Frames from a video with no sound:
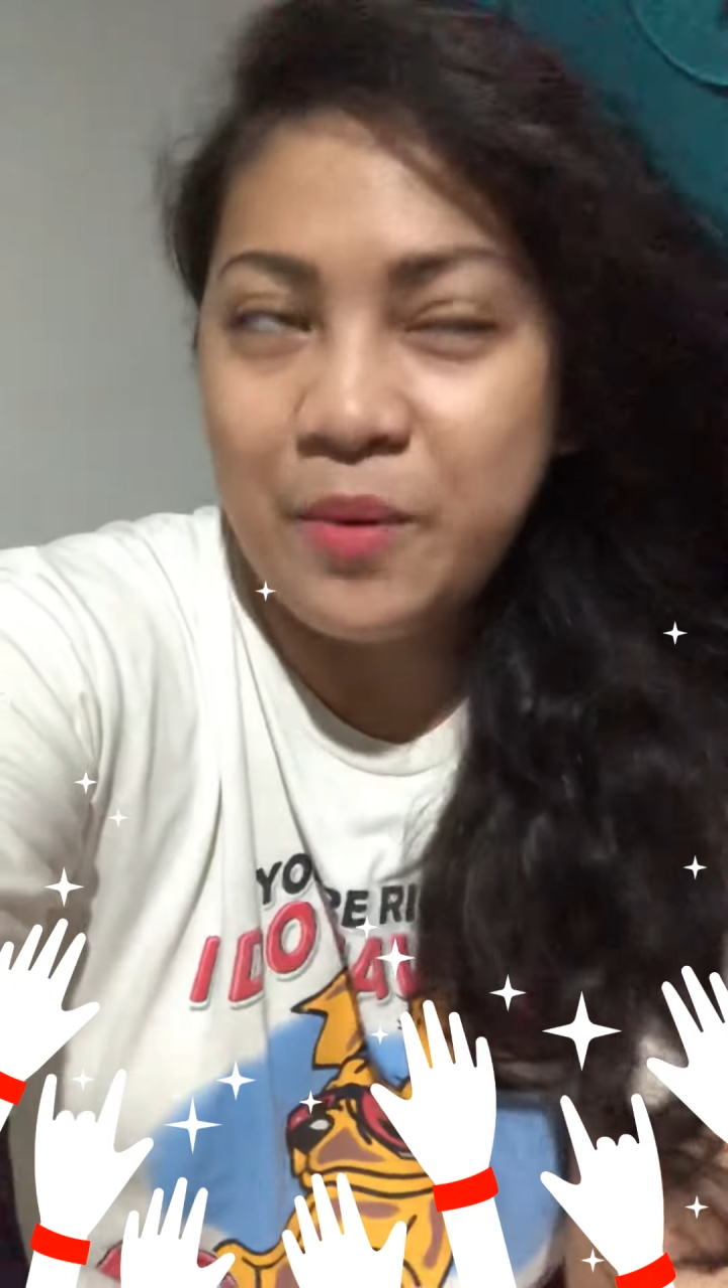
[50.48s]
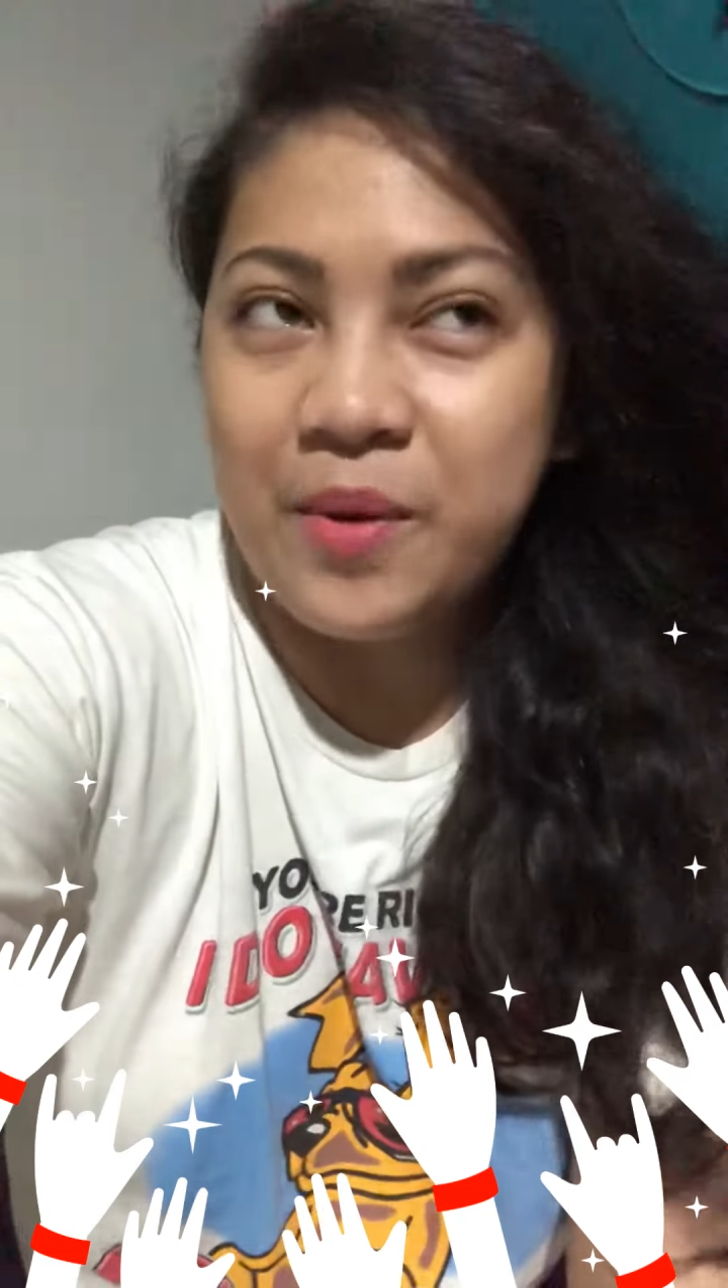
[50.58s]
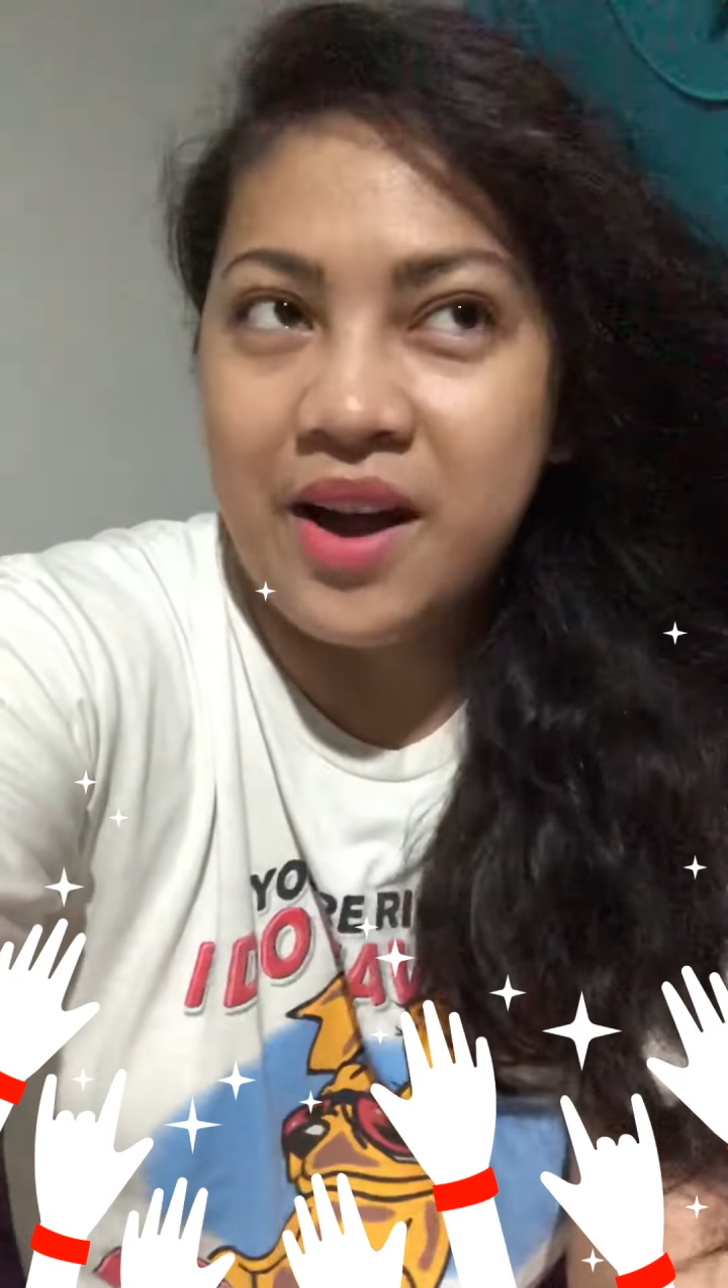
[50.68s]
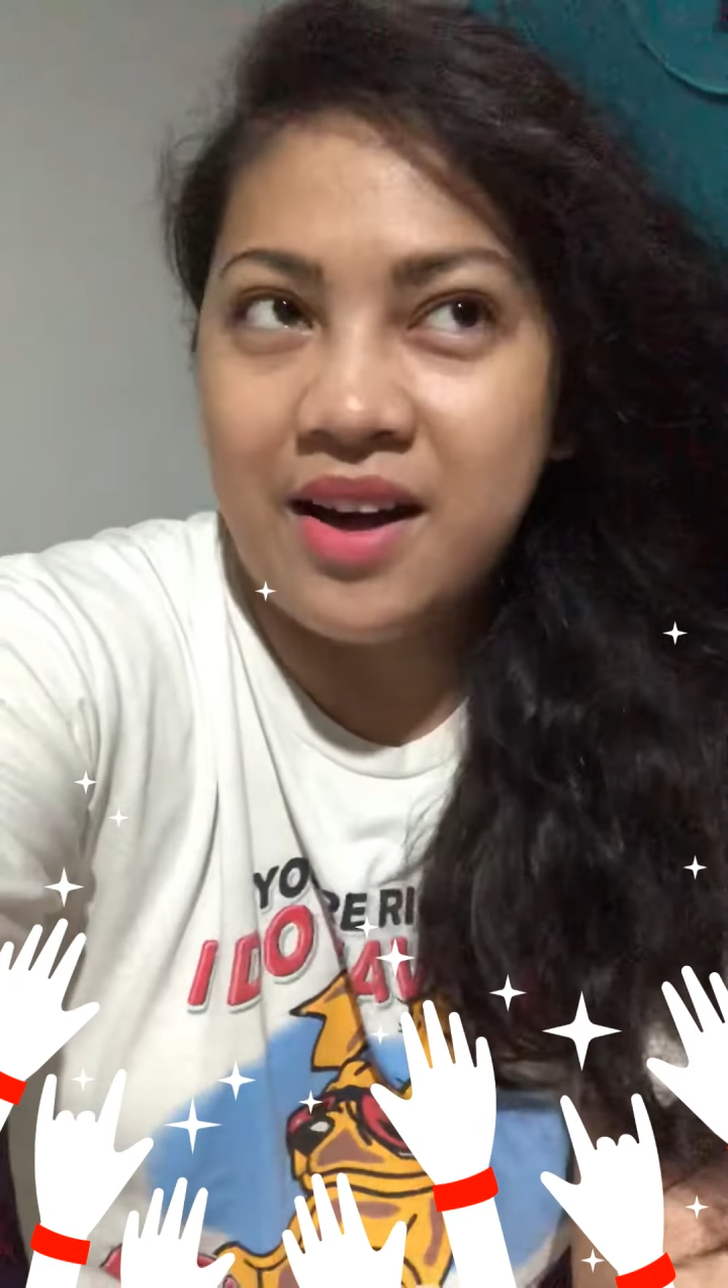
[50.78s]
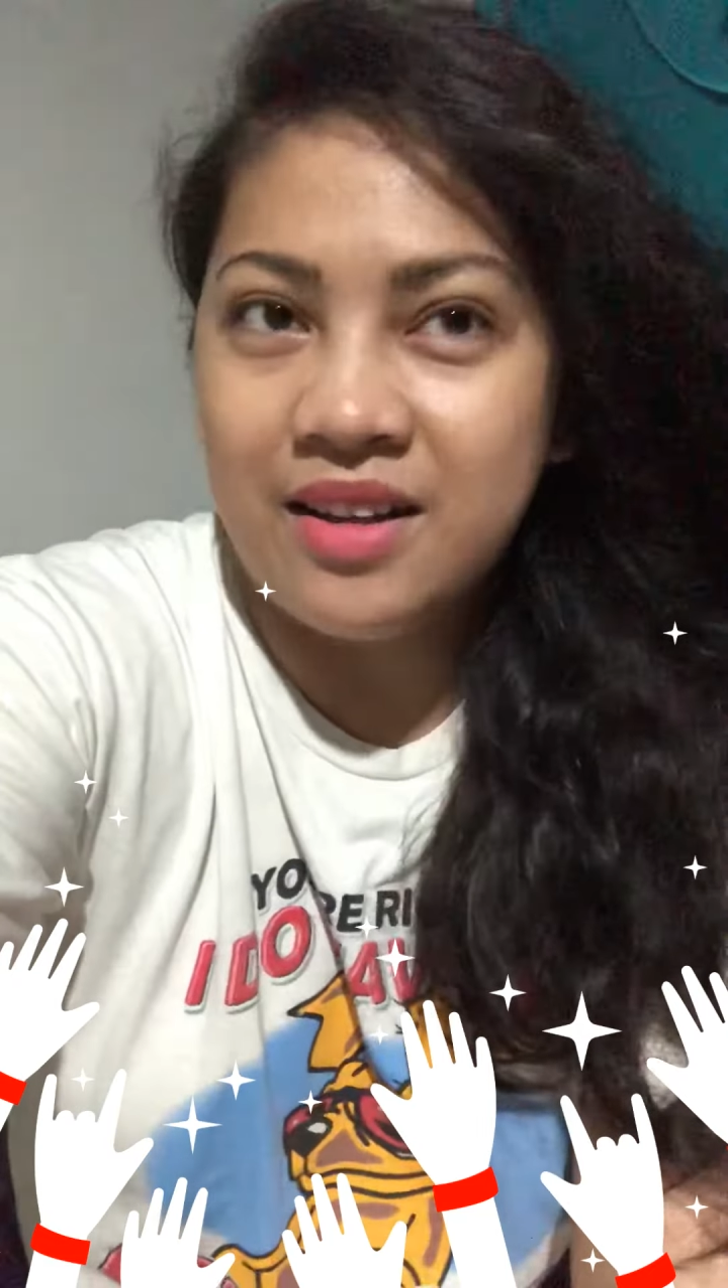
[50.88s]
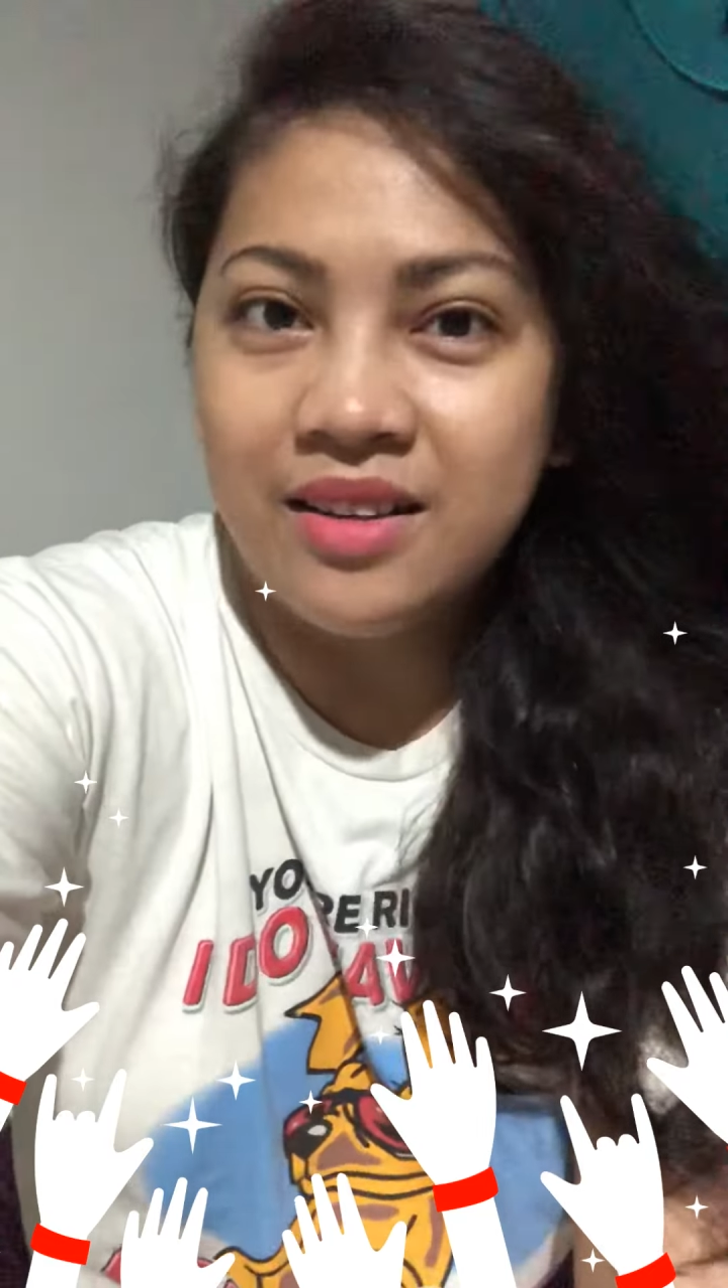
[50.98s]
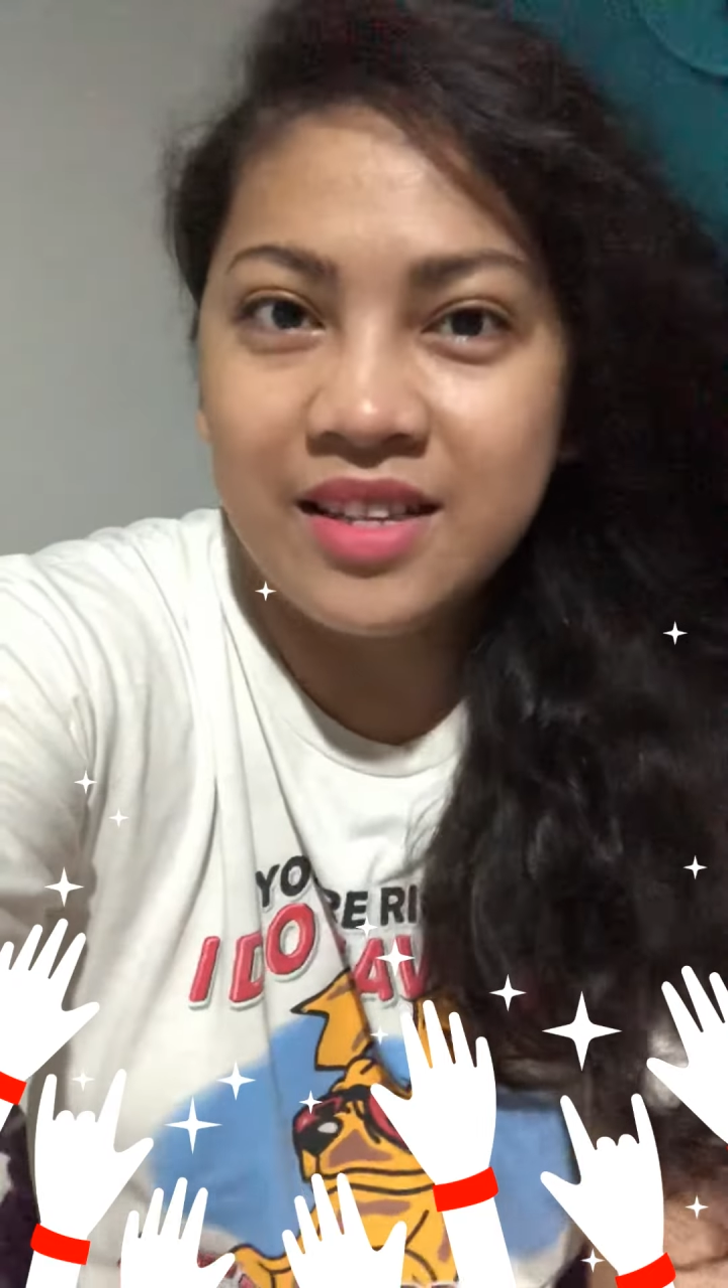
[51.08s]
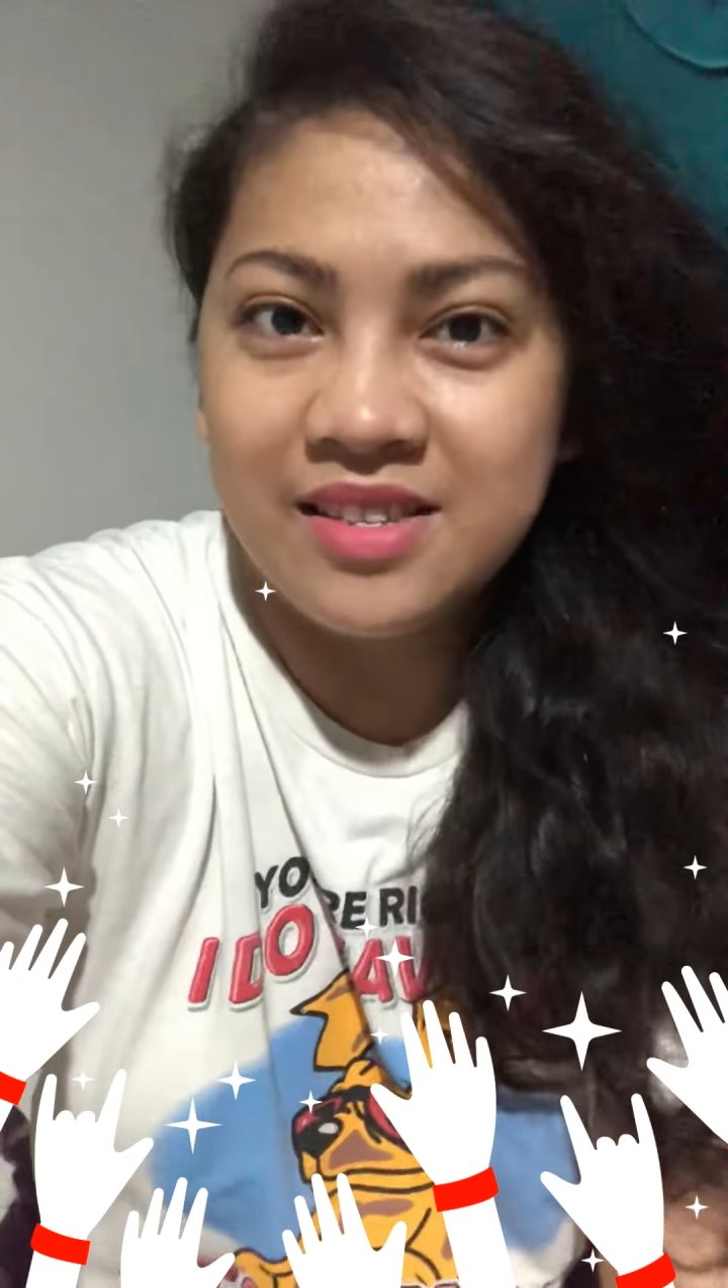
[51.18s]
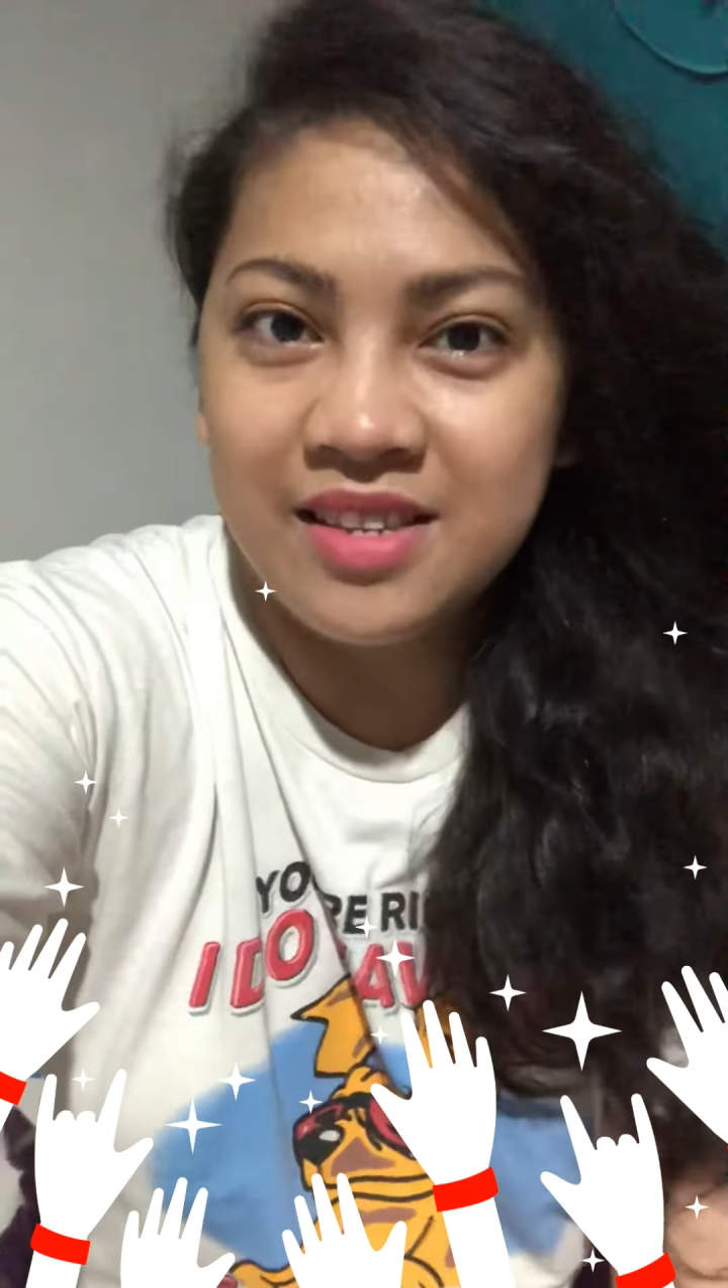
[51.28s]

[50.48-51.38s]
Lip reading: Let's